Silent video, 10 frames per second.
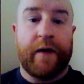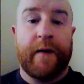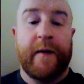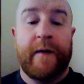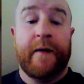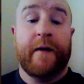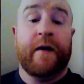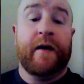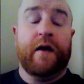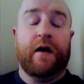on
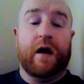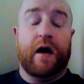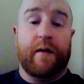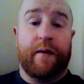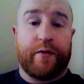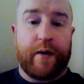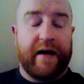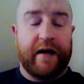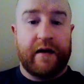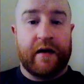
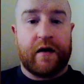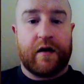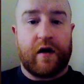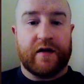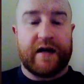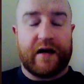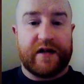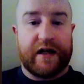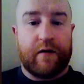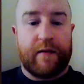threatening,
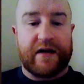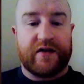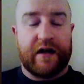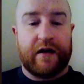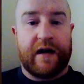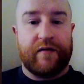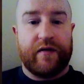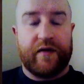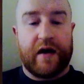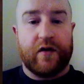contacting, harassing and
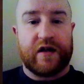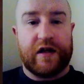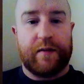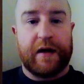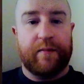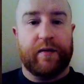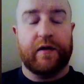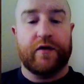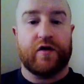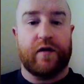everything else, these
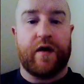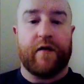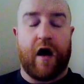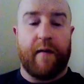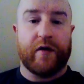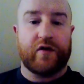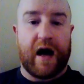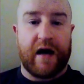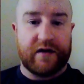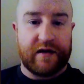people and stuff that have got them on
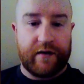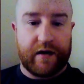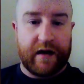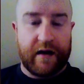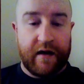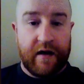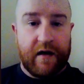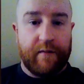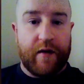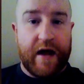charges and everything.
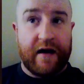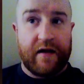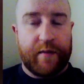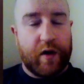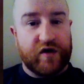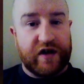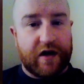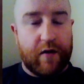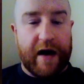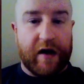But then in the process,
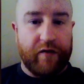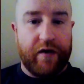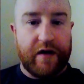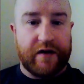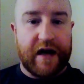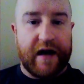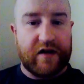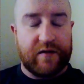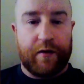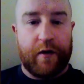they can rack up further
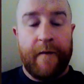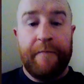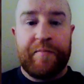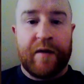charges. But